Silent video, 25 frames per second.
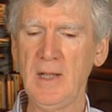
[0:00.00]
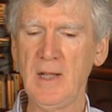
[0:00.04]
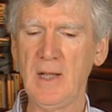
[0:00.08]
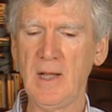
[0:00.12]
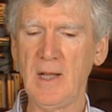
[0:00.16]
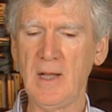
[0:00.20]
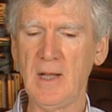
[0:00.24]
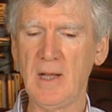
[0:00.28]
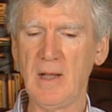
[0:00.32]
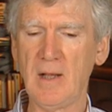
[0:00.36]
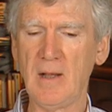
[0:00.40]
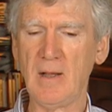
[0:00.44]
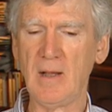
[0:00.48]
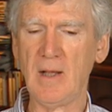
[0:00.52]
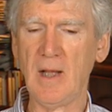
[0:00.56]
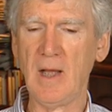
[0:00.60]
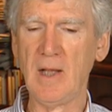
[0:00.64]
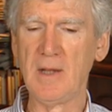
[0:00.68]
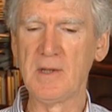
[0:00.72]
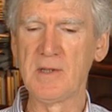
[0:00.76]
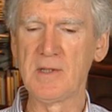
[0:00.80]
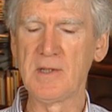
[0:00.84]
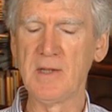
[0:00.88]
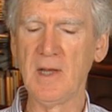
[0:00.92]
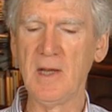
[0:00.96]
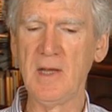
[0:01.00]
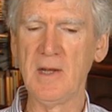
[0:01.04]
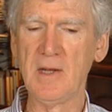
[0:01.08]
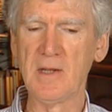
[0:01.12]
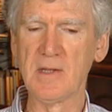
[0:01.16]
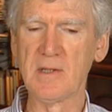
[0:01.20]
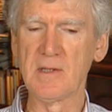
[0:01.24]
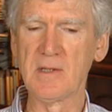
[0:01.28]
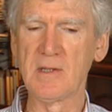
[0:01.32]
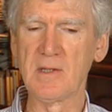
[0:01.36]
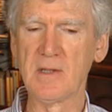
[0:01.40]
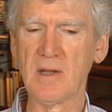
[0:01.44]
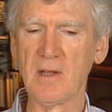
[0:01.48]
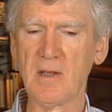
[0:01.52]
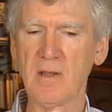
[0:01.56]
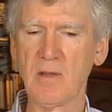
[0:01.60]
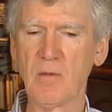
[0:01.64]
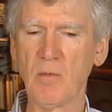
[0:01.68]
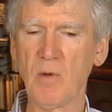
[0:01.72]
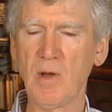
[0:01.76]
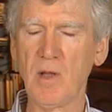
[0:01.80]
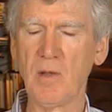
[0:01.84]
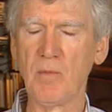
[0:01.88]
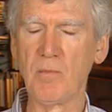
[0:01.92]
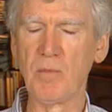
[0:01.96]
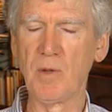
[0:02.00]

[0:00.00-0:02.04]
and status, the way